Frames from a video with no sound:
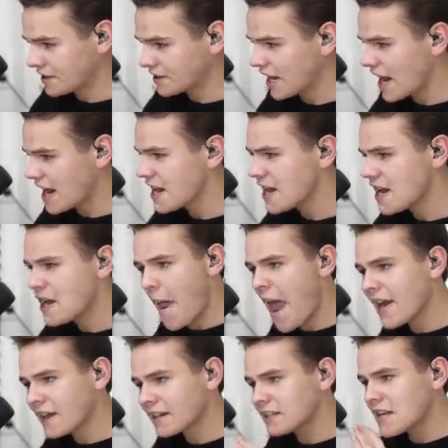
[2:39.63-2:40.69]
say.
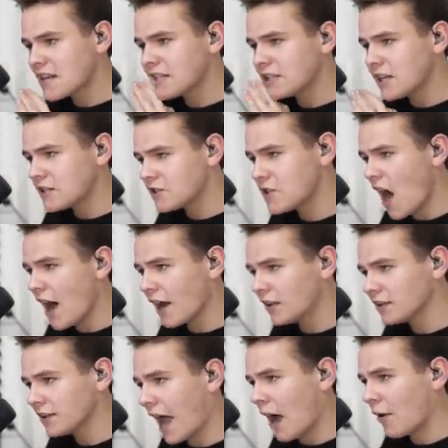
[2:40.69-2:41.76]
Pegasus is not
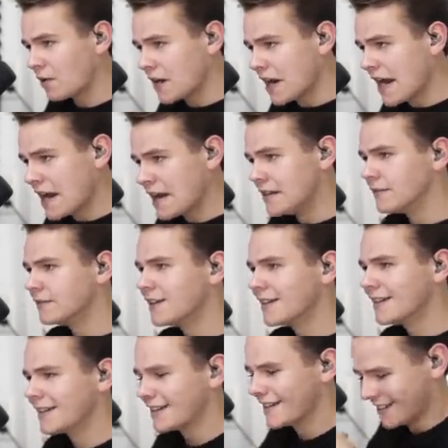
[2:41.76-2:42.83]
allowed in.
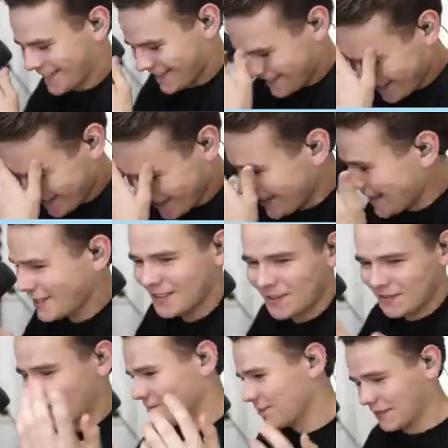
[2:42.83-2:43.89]
So
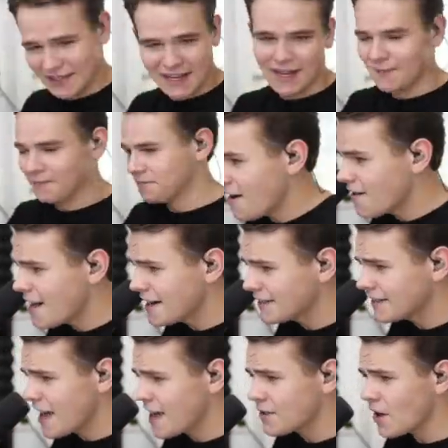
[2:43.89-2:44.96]
dumb, but yeah. All
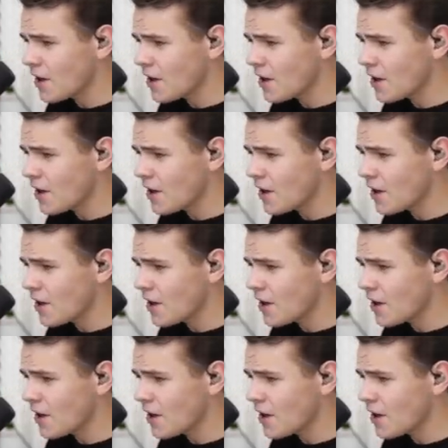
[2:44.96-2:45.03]
right then,